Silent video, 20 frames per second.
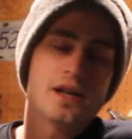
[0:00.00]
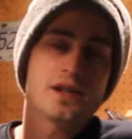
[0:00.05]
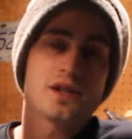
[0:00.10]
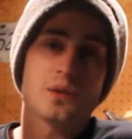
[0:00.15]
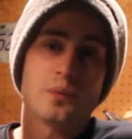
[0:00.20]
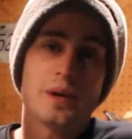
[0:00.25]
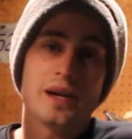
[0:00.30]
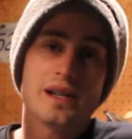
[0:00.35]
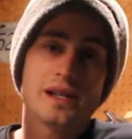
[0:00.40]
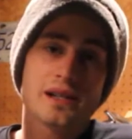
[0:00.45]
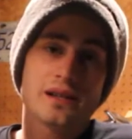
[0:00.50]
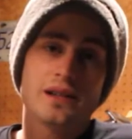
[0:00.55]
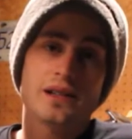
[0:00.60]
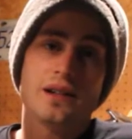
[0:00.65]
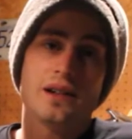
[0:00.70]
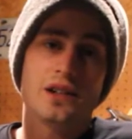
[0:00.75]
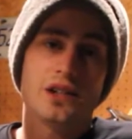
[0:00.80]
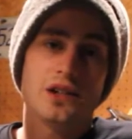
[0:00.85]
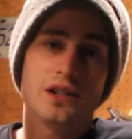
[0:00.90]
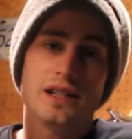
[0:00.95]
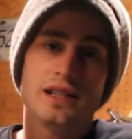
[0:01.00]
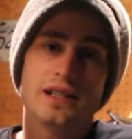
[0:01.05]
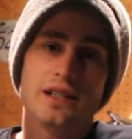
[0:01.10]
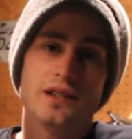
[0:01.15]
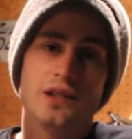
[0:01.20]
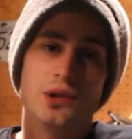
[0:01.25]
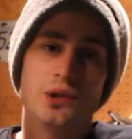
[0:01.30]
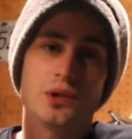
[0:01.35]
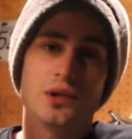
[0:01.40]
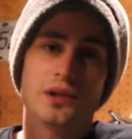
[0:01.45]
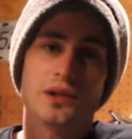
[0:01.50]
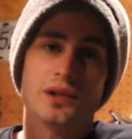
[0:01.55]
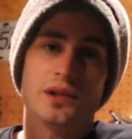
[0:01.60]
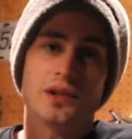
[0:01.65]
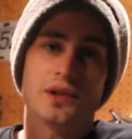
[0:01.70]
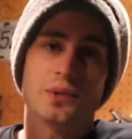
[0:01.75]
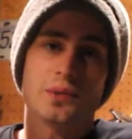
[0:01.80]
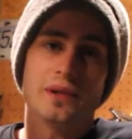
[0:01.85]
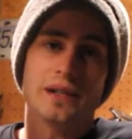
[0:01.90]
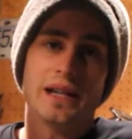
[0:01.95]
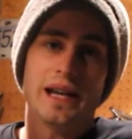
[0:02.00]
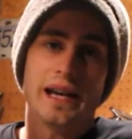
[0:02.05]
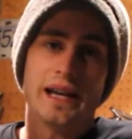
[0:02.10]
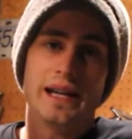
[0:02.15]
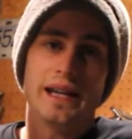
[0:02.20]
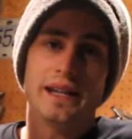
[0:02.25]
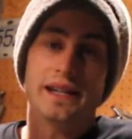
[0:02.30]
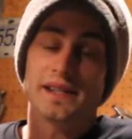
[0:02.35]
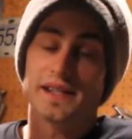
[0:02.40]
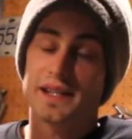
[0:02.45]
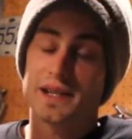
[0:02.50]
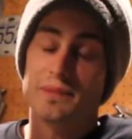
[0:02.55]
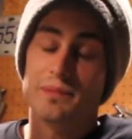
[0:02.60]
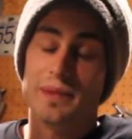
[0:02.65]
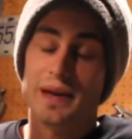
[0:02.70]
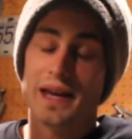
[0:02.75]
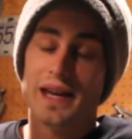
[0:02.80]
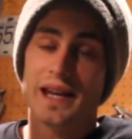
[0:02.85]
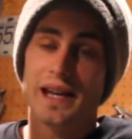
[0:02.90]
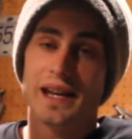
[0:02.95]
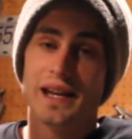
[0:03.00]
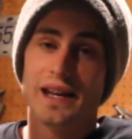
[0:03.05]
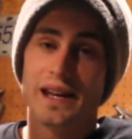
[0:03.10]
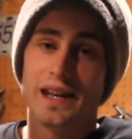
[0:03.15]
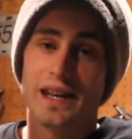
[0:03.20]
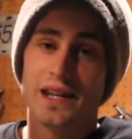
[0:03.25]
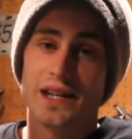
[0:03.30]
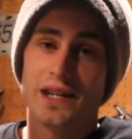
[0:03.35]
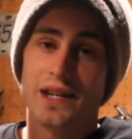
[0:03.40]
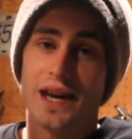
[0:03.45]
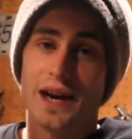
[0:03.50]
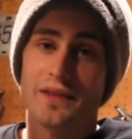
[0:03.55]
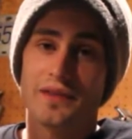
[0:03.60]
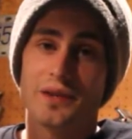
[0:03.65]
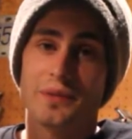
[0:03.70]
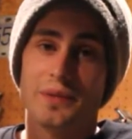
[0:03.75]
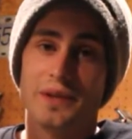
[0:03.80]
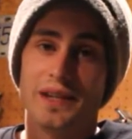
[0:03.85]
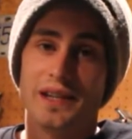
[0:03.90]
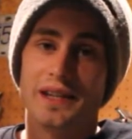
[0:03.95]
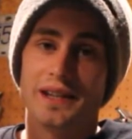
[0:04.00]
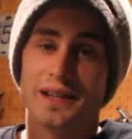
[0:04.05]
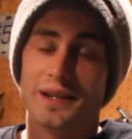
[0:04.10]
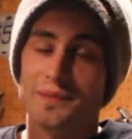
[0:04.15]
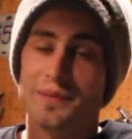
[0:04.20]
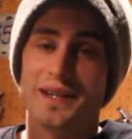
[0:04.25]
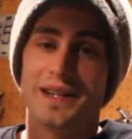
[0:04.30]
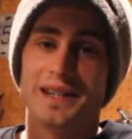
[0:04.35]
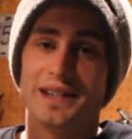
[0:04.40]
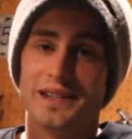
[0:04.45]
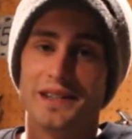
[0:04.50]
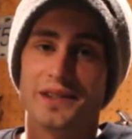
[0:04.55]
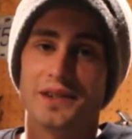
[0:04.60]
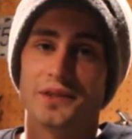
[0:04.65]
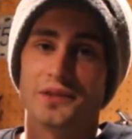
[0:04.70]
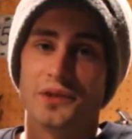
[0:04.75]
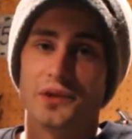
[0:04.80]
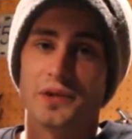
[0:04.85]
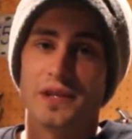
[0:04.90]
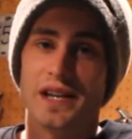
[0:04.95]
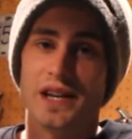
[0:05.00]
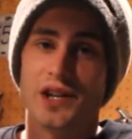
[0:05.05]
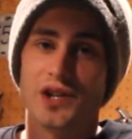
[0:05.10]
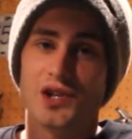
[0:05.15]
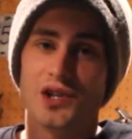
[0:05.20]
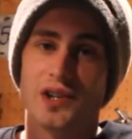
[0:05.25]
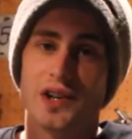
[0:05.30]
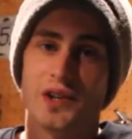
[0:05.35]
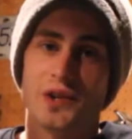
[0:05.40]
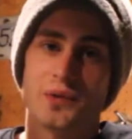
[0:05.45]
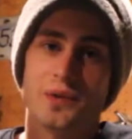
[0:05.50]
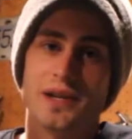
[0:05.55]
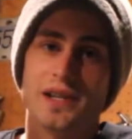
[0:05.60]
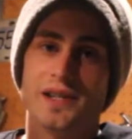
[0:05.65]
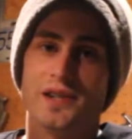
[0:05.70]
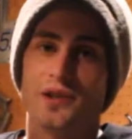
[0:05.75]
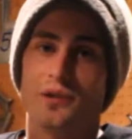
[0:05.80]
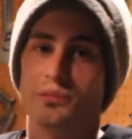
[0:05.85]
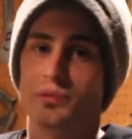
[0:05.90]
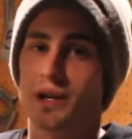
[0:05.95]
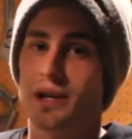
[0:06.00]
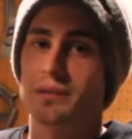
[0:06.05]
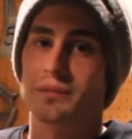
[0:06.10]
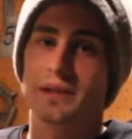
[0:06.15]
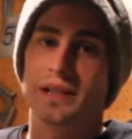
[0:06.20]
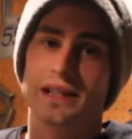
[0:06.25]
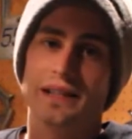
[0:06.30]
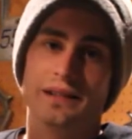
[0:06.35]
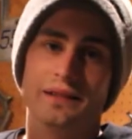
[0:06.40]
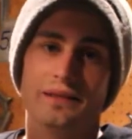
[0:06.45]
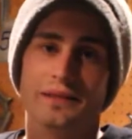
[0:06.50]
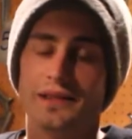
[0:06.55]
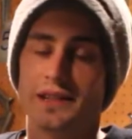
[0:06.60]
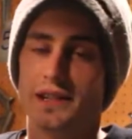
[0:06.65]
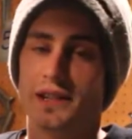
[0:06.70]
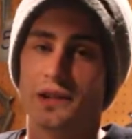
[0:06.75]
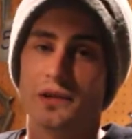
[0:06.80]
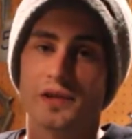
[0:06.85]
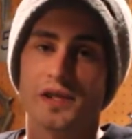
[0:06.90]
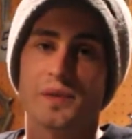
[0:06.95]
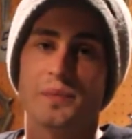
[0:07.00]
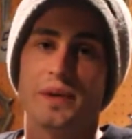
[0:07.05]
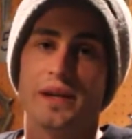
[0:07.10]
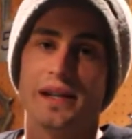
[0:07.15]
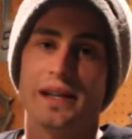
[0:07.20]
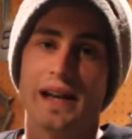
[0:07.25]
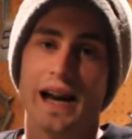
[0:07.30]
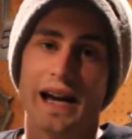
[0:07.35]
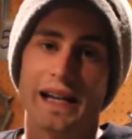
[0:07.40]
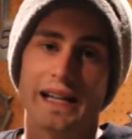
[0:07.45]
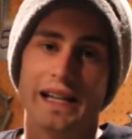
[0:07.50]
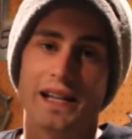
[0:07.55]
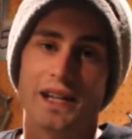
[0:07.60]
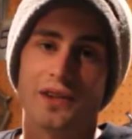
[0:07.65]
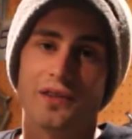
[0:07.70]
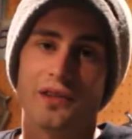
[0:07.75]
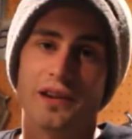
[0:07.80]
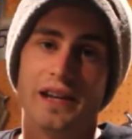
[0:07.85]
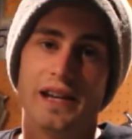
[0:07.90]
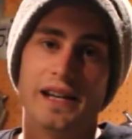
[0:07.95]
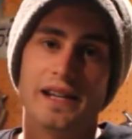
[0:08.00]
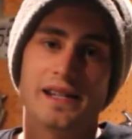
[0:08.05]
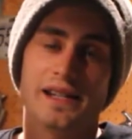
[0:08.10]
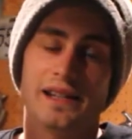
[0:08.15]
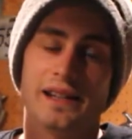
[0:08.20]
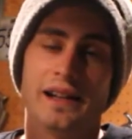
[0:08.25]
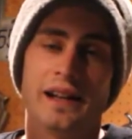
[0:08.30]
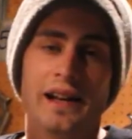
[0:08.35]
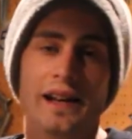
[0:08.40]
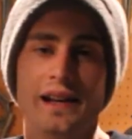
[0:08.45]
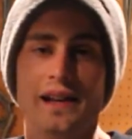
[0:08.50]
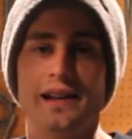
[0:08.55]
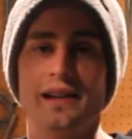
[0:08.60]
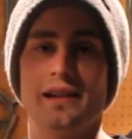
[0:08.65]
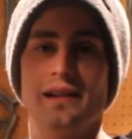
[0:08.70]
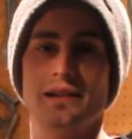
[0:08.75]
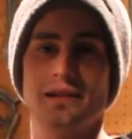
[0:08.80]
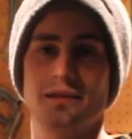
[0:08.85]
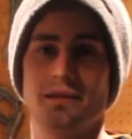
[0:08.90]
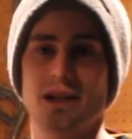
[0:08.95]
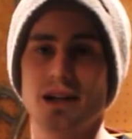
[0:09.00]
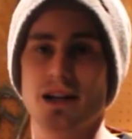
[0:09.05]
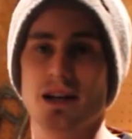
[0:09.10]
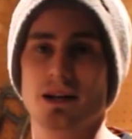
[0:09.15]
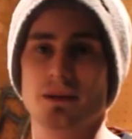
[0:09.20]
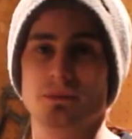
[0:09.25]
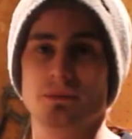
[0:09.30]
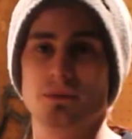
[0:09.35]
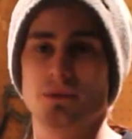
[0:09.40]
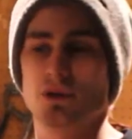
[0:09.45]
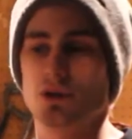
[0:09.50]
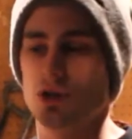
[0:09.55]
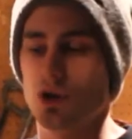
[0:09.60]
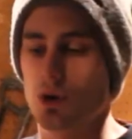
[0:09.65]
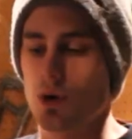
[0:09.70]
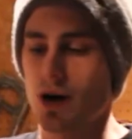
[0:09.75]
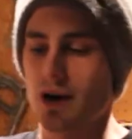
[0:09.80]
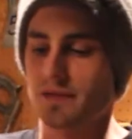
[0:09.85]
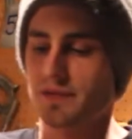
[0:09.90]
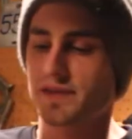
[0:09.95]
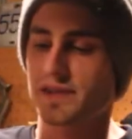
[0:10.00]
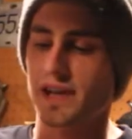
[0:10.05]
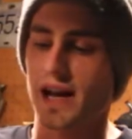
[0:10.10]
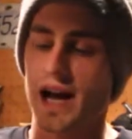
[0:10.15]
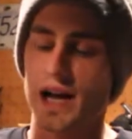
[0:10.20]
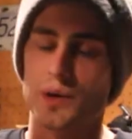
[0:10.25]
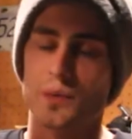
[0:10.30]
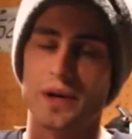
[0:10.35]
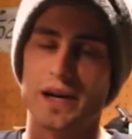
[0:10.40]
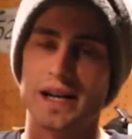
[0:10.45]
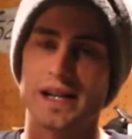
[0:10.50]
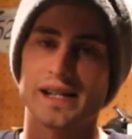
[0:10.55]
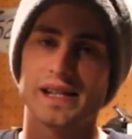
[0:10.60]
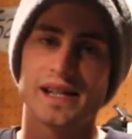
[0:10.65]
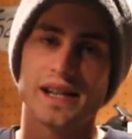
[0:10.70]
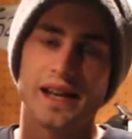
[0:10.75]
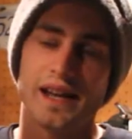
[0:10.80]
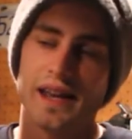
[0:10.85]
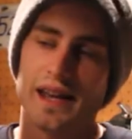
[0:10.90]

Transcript: so basically all you need to do to learn to 180 is commit. You have to be committed to the rotation, otherwise you'll probably, you know, spin 90 degrees and go off sideways.